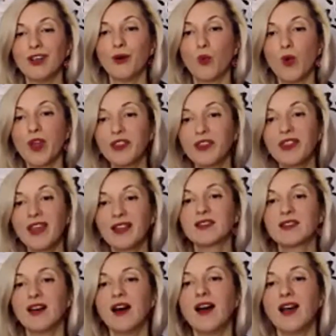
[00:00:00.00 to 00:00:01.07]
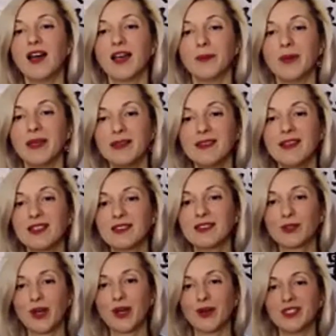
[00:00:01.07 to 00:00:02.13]
with that time in that
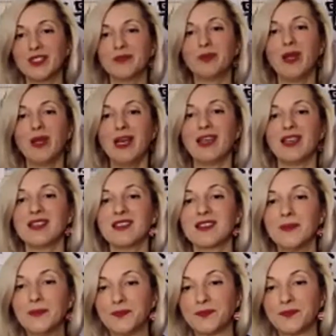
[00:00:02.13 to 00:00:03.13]
crowded place